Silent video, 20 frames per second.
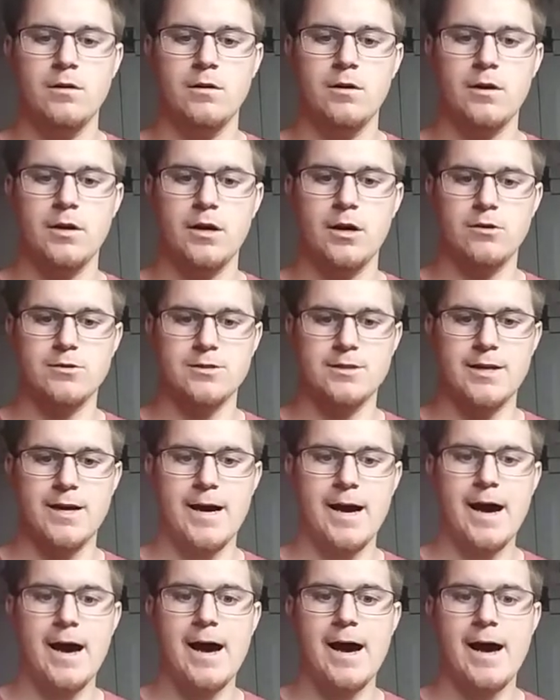it goes into
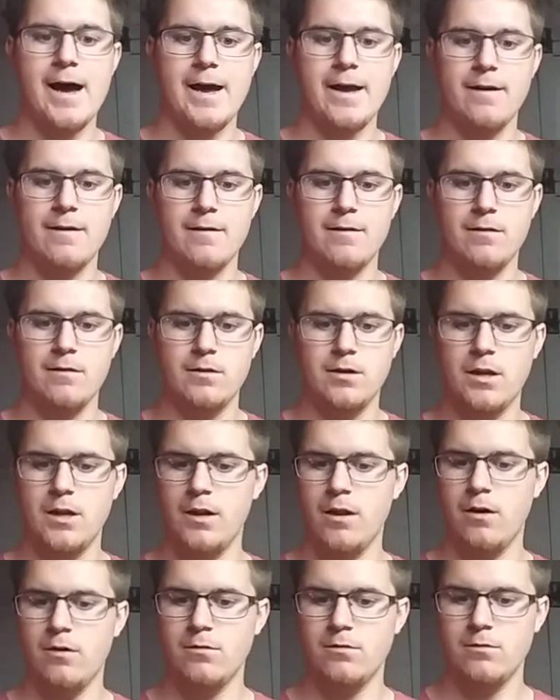high. No,
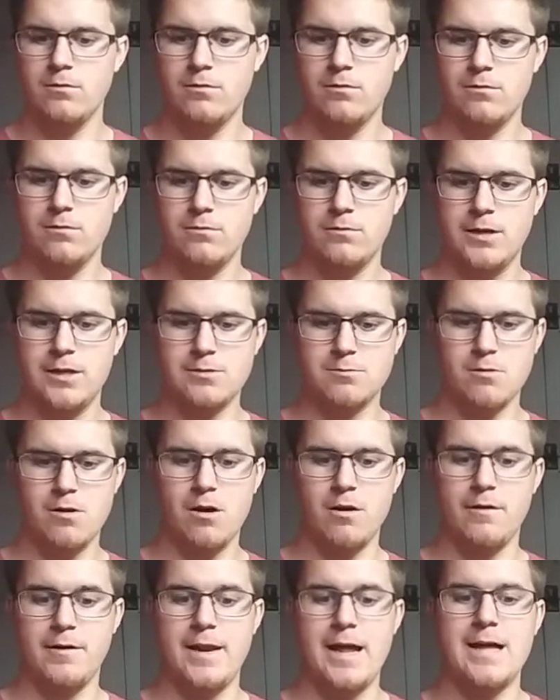no, that's
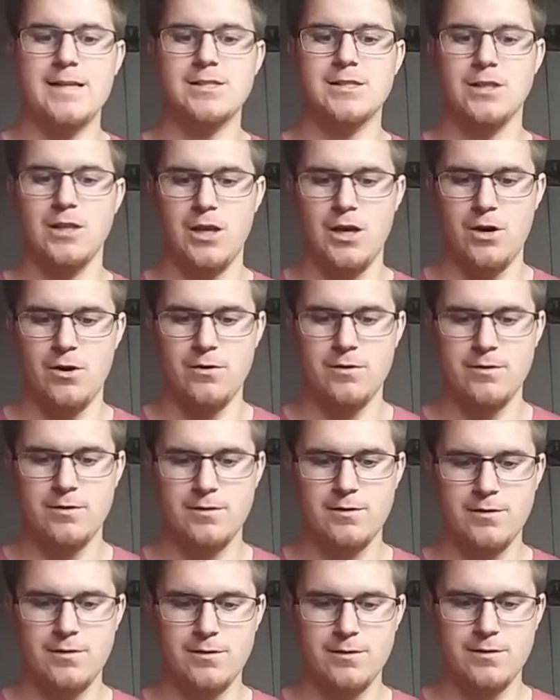wrong. That's low.
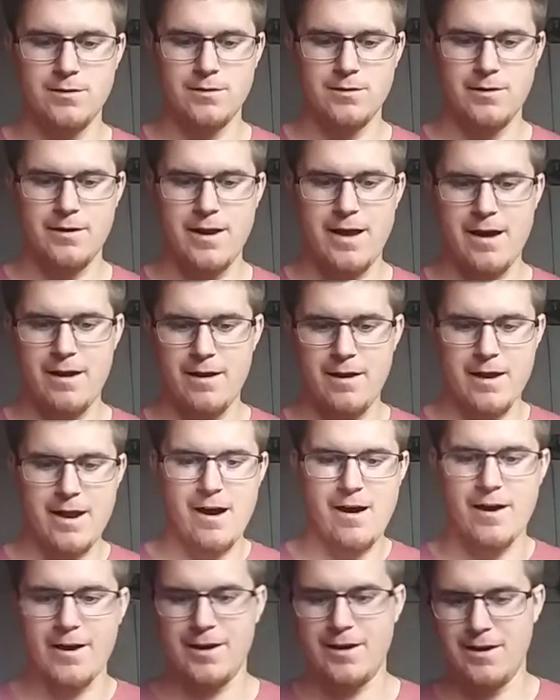Now,
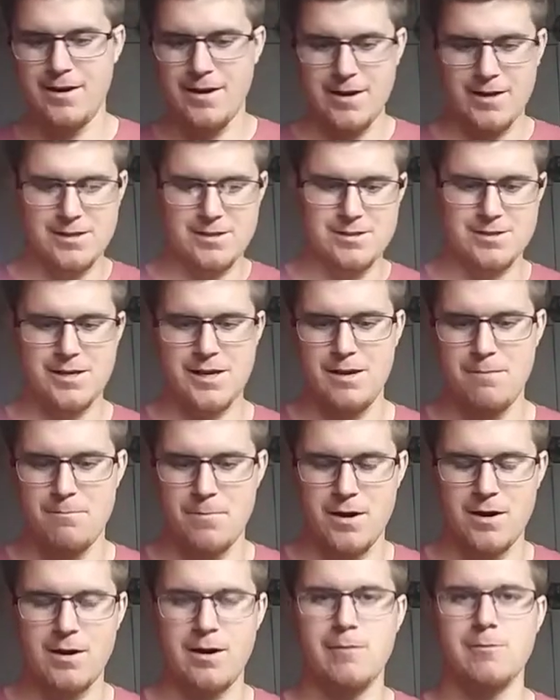now I can kind of see it
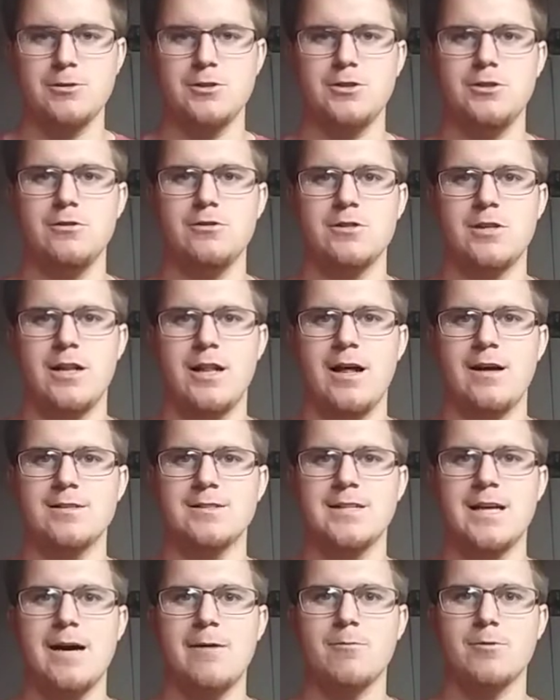better. I was using it
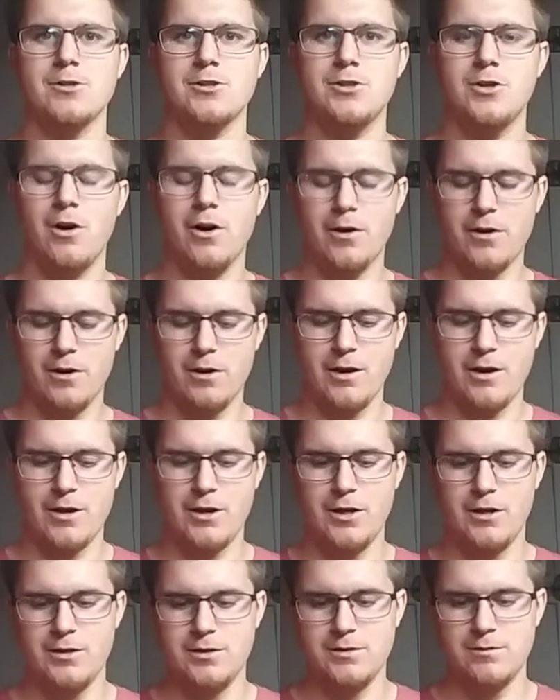outside where it's darker and I
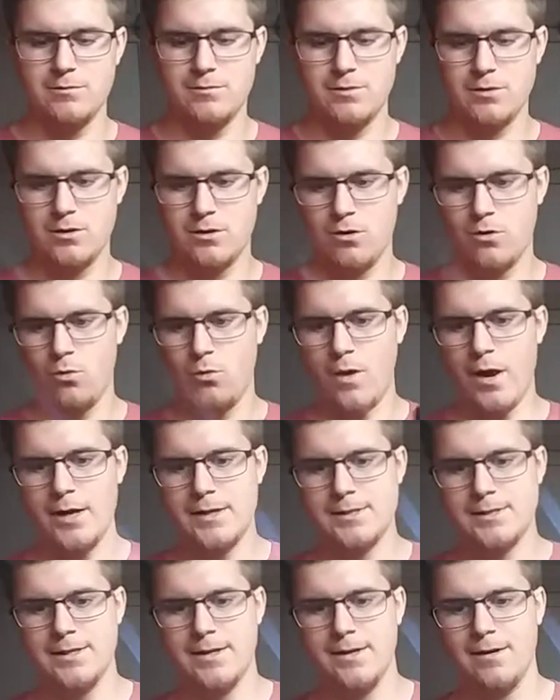couldn't
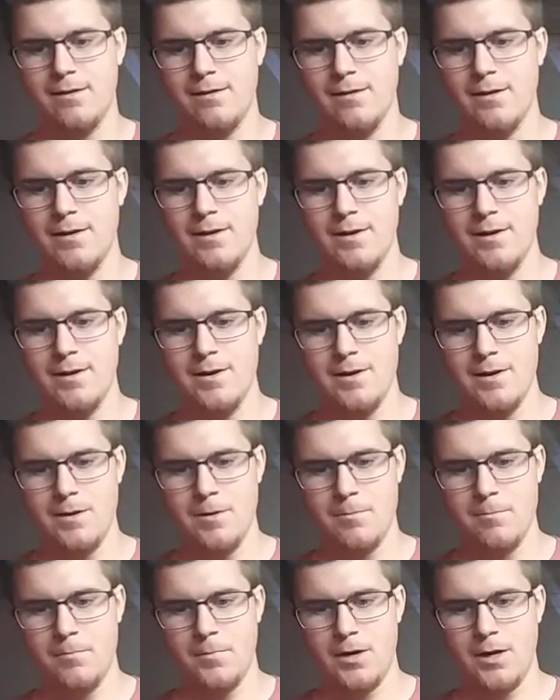quite tell.
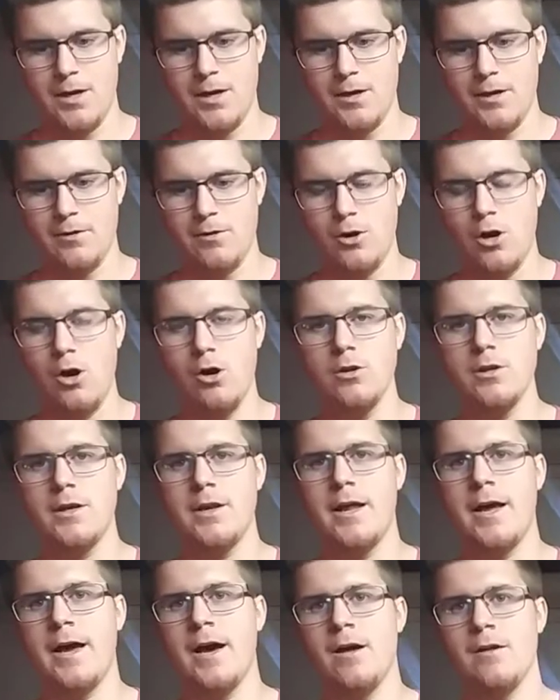But uh, you hold it
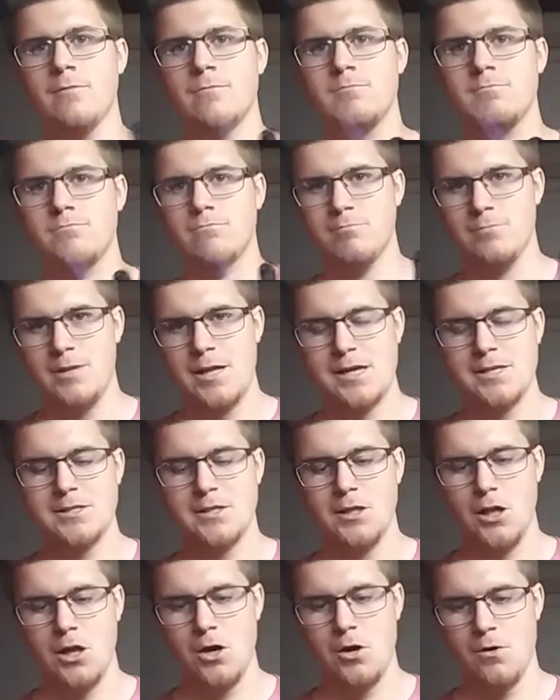down, that's
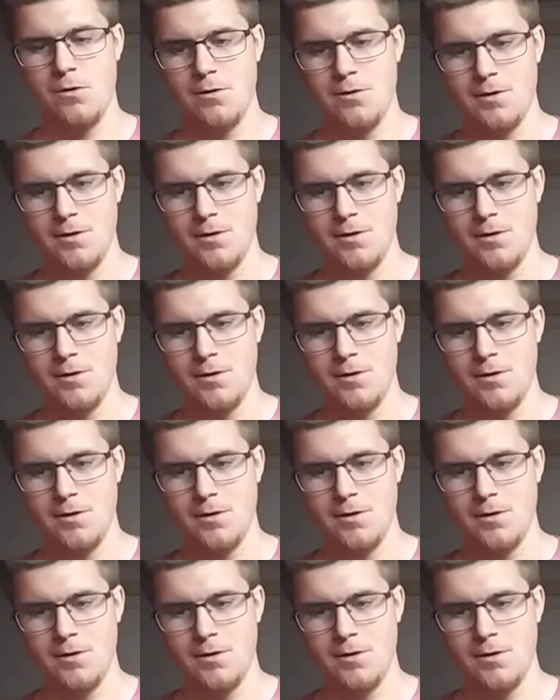low.